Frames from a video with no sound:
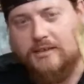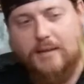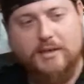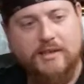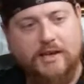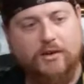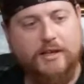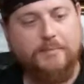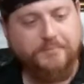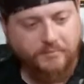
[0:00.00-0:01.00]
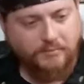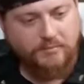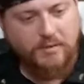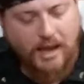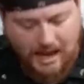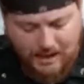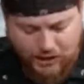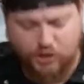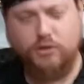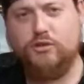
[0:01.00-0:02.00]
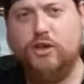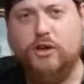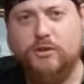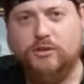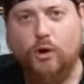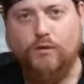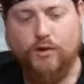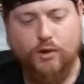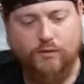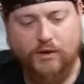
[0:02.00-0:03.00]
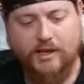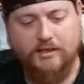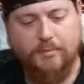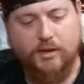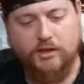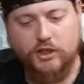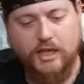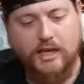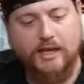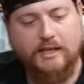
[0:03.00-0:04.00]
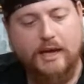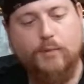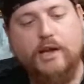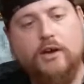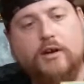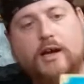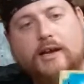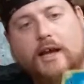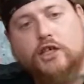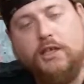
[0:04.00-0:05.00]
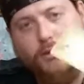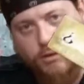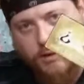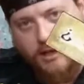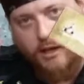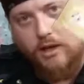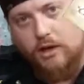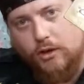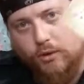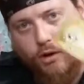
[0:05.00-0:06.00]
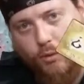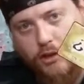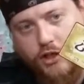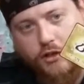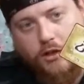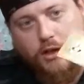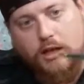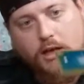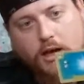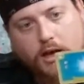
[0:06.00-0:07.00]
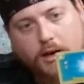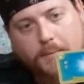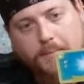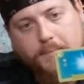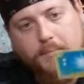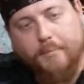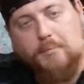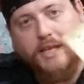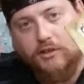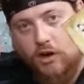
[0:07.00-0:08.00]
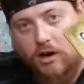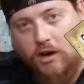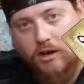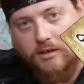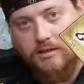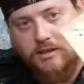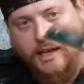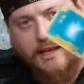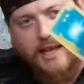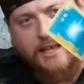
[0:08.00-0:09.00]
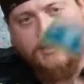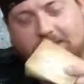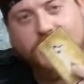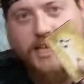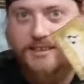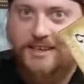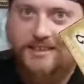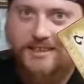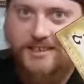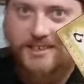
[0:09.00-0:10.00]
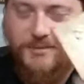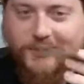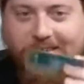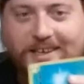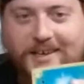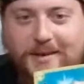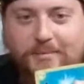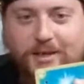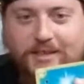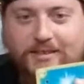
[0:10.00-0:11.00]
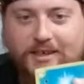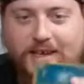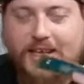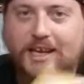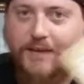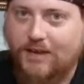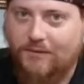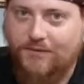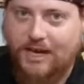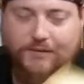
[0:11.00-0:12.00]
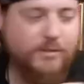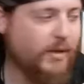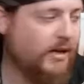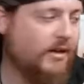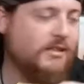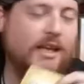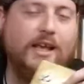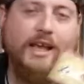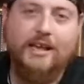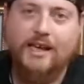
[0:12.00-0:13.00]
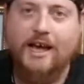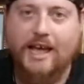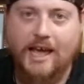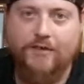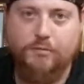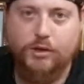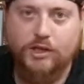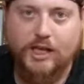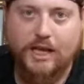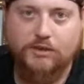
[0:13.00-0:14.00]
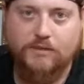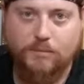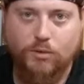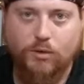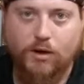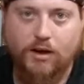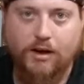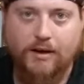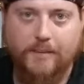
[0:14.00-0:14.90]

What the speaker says: integrity. And just use those over and over again to punch. And that way you're not actually ruining your original mint cards, such as I did this one. But again, I've got 5 spares, and I have printed out some more